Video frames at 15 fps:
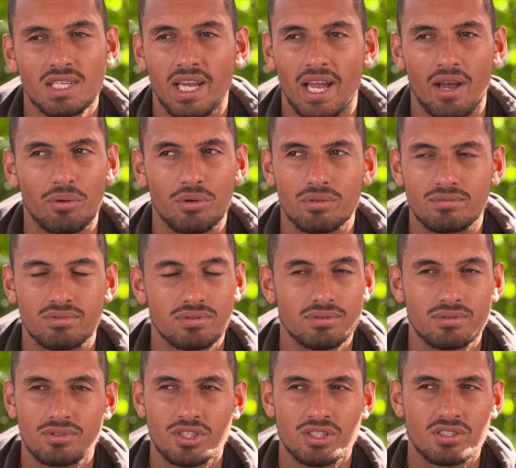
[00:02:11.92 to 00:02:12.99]
Yeah,
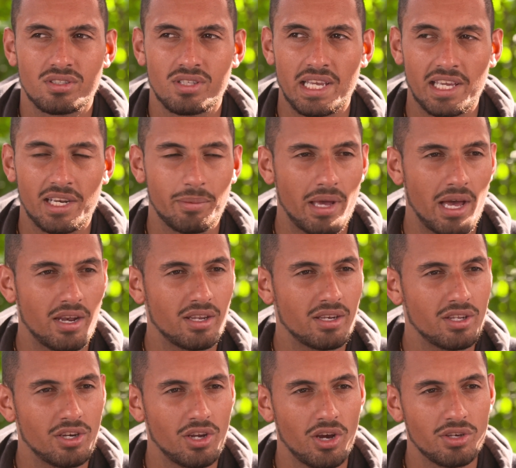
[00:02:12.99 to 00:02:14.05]
just thinking about it,
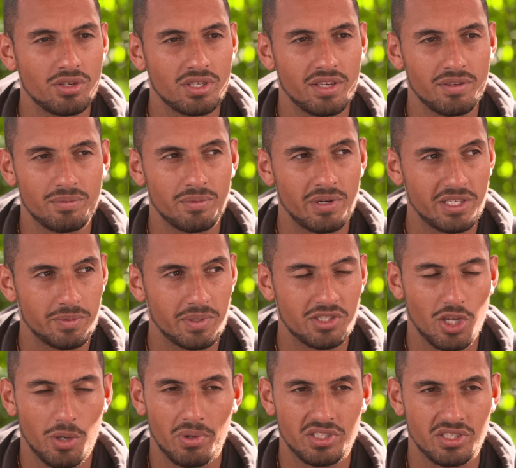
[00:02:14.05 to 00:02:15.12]
you know, it brings me
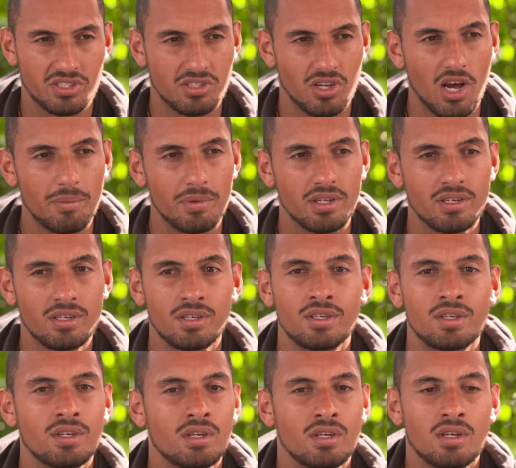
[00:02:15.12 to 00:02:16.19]
so much excitement.
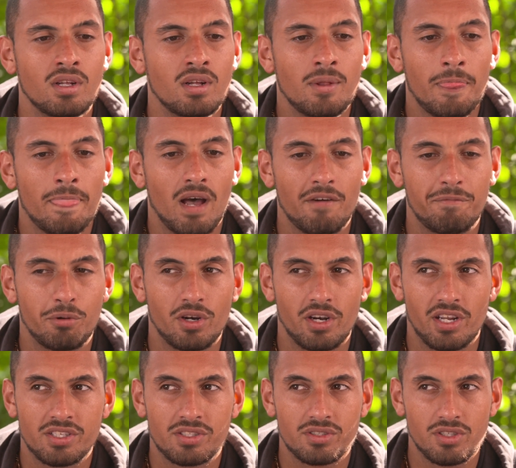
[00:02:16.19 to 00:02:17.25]
I've put
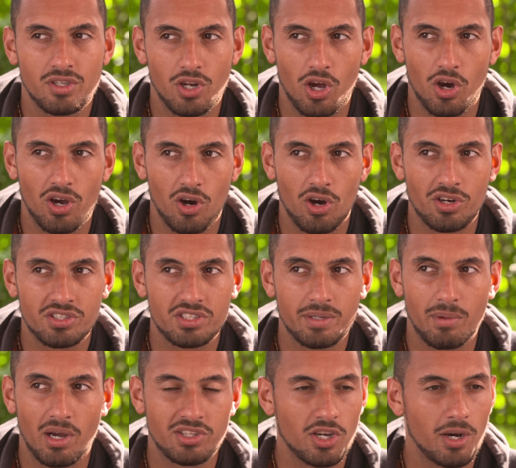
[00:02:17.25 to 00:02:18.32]
it as, you know, honestly
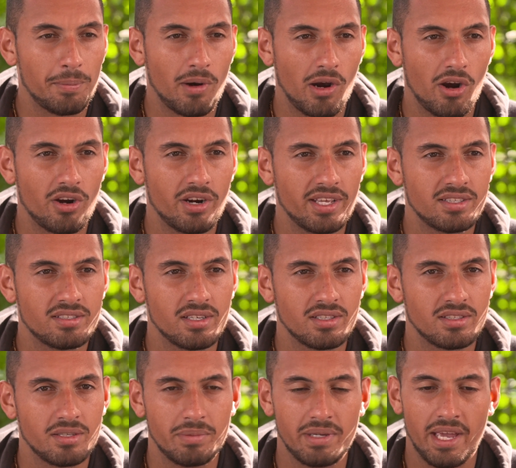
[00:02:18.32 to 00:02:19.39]
my top priority
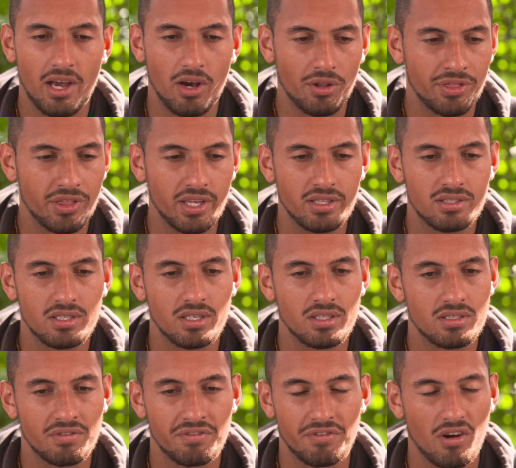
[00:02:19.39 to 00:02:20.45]
to be healthy, to
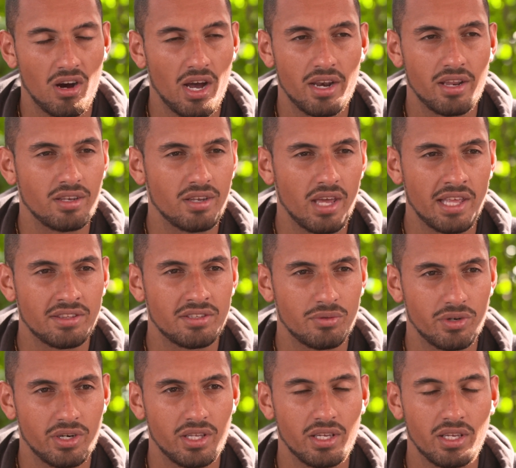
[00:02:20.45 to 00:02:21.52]
fight and to
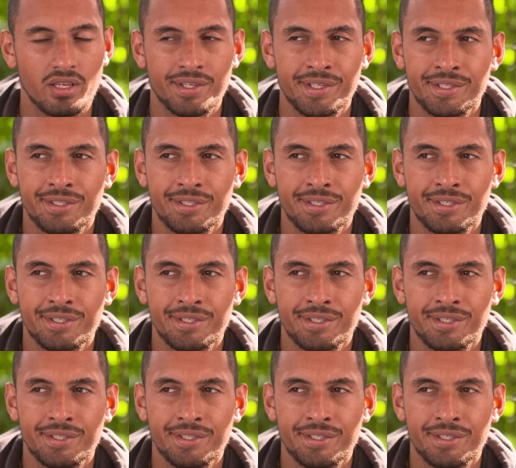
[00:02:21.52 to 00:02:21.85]
really,